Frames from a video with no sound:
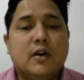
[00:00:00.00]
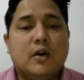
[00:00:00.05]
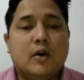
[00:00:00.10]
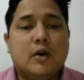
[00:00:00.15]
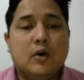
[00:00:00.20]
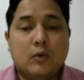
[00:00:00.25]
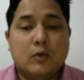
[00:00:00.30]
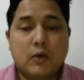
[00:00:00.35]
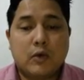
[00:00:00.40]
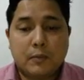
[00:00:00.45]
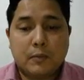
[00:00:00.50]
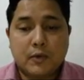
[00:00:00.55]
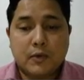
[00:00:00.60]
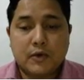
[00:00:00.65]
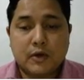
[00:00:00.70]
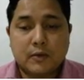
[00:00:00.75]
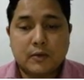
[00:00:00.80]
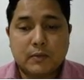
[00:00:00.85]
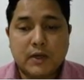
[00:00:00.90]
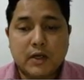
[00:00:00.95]
or why
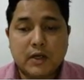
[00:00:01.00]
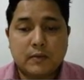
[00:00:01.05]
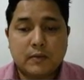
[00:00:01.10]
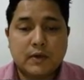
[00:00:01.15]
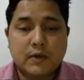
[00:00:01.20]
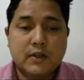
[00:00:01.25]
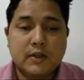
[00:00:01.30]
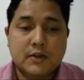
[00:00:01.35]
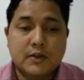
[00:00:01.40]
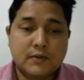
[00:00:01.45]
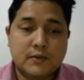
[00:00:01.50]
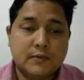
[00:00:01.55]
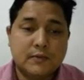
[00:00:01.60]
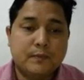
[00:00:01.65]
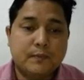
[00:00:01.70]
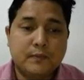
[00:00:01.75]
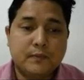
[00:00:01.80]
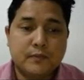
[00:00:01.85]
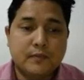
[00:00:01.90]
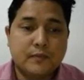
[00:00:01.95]
project management is
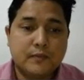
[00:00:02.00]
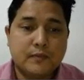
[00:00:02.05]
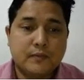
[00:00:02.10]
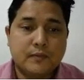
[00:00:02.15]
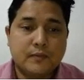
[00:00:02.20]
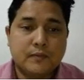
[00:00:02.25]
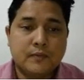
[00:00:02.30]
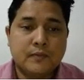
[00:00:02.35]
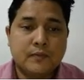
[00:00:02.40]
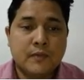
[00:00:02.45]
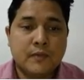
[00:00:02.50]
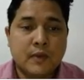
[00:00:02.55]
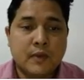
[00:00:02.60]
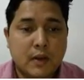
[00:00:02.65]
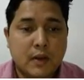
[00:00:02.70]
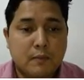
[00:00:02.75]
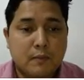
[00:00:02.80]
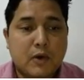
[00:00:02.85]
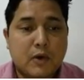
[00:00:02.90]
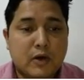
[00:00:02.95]

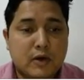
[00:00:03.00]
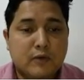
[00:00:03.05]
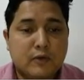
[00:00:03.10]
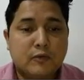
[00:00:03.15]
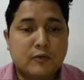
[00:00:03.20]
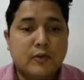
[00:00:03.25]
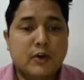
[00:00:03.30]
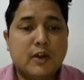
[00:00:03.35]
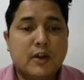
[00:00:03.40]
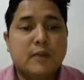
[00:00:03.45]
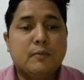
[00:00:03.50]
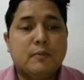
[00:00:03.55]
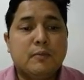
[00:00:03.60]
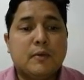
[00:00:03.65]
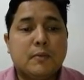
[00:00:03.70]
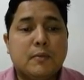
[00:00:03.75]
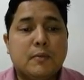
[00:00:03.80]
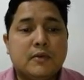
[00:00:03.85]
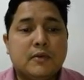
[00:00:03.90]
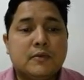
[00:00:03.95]
important for any
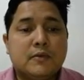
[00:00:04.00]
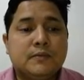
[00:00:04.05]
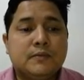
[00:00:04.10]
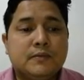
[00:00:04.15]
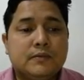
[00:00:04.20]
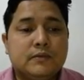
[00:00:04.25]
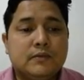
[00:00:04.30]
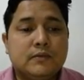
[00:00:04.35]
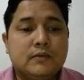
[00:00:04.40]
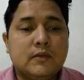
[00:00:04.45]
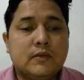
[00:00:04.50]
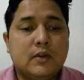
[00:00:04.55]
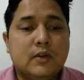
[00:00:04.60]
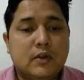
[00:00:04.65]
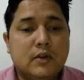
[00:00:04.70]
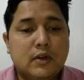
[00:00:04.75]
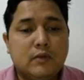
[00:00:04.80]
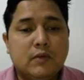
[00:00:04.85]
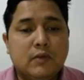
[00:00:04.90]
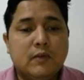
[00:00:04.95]
purpose.
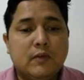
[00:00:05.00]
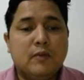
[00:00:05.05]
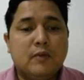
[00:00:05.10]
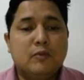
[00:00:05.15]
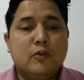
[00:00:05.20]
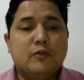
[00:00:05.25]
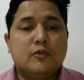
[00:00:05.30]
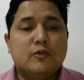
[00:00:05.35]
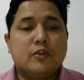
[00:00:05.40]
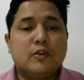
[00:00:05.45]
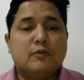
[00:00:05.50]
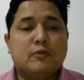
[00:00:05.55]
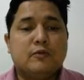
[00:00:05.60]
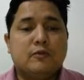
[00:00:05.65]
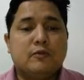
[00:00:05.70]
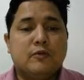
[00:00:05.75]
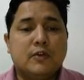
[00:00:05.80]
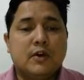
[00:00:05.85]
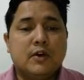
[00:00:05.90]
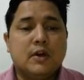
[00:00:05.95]
Then we will move to the
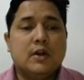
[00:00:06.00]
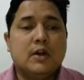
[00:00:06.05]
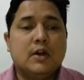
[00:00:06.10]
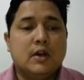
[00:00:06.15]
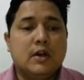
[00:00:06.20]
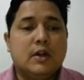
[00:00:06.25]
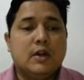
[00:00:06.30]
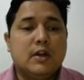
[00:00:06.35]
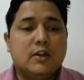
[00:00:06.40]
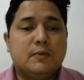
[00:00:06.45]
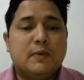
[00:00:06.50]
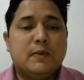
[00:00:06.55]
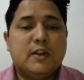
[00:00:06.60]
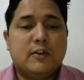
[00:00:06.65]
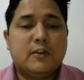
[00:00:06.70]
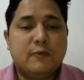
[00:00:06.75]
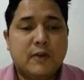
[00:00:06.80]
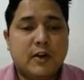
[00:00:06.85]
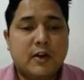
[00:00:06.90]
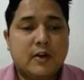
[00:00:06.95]

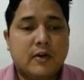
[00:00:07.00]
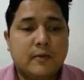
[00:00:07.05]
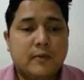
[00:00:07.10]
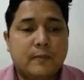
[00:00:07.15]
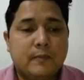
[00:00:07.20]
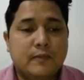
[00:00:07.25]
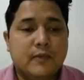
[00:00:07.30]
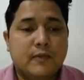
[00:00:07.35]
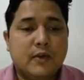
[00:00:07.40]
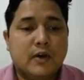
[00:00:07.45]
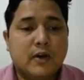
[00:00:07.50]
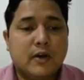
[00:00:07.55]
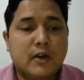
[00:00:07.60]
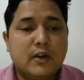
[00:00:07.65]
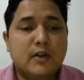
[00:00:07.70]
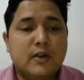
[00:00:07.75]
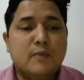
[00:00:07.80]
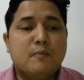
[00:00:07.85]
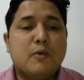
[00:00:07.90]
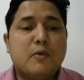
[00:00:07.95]
specific
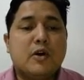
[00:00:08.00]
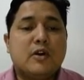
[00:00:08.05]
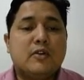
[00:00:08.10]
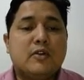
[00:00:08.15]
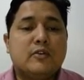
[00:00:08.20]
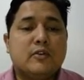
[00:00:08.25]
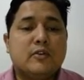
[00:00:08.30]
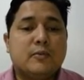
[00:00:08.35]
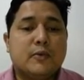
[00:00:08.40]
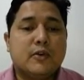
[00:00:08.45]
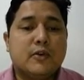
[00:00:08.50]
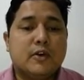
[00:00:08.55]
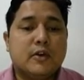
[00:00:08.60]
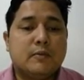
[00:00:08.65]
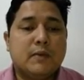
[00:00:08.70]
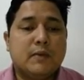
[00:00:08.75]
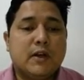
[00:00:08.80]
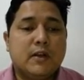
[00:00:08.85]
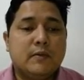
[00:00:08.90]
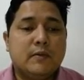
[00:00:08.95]
re-importance of
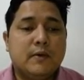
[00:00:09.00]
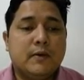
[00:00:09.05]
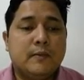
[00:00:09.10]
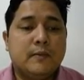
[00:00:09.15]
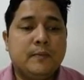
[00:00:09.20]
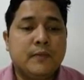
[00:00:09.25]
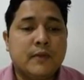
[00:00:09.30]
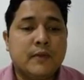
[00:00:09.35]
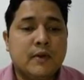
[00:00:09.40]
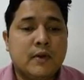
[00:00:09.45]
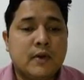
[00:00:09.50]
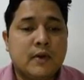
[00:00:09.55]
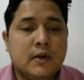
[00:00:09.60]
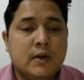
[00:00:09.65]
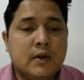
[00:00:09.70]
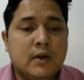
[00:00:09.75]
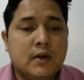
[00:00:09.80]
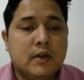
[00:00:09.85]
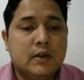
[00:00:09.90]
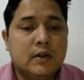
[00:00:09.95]
project management.
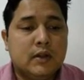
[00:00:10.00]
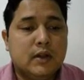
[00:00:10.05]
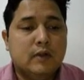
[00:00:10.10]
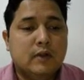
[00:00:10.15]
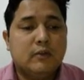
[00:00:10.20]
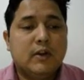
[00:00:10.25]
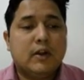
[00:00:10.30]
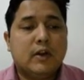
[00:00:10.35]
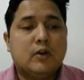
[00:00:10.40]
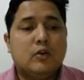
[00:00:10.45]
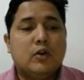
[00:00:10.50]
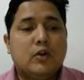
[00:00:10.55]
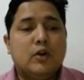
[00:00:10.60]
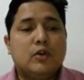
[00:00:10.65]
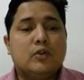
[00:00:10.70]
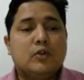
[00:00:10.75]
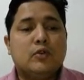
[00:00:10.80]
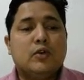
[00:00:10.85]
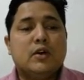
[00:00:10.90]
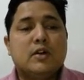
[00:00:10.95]
Then we are
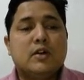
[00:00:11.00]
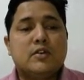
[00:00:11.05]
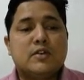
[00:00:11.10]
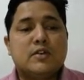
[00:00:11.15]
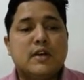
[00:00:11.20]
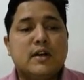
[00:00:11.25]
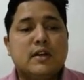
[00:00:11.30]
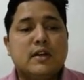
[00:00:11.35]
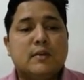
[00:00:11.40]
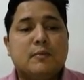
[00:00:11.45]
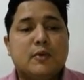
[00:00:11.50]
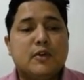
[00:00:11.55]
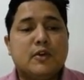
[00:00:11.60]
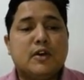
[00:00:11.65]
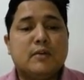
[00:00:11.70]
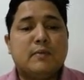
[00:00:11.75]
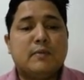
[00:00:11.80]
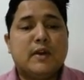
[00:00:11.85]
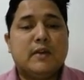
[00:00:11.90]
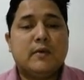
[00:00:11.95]
going to understand the
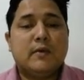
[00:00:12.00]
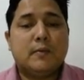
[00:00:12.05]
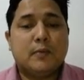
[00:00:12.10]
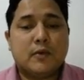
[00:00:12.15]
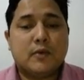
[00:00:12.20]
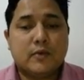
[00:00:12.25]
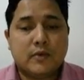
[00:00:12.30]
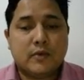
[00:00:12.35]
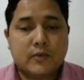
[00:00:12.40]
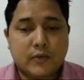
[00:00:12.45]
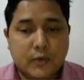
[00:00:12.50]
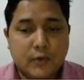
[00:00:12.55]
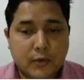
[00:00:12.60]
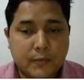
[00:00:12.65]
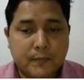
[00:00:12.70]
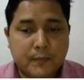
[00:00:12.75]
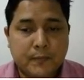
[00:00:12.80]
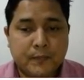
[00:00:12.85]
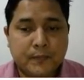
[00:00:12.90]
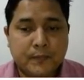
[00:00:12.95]
project management process
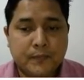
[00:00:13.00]
group.